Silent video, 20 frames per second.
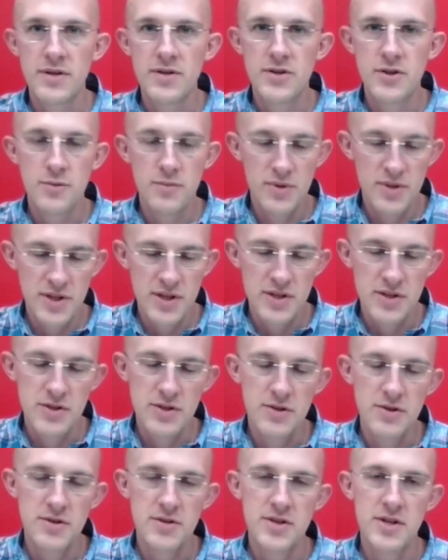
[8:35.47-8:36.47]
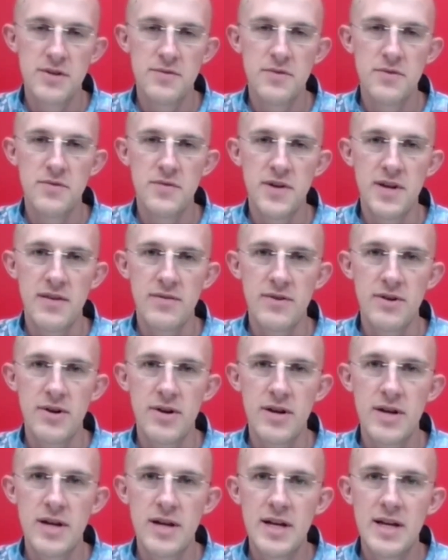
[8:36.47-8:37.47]
So please do yourself a
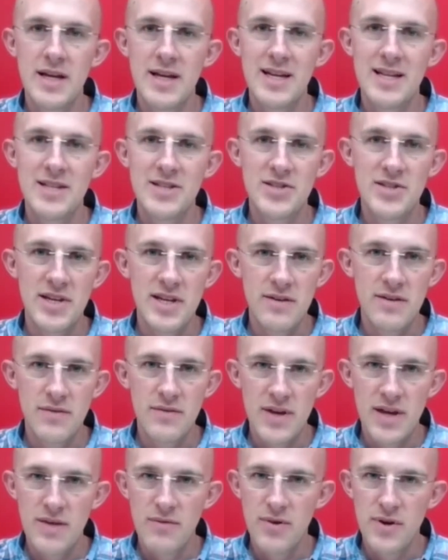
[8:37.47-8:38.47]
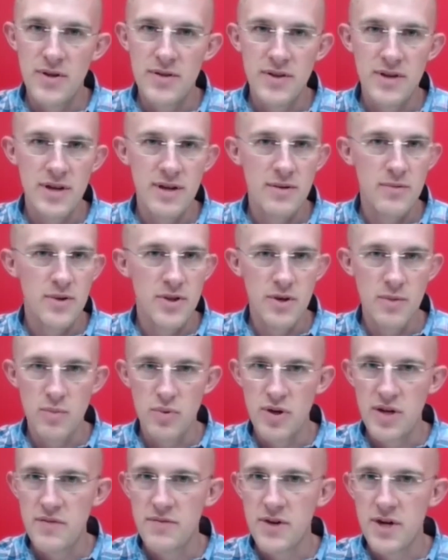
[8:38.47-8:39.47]
favor and save everything with a
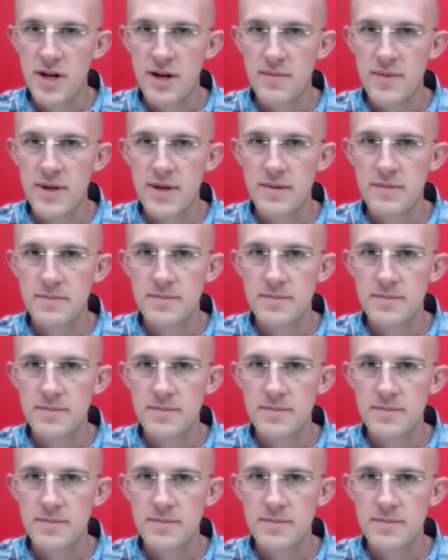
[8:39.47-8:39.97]
brief comment.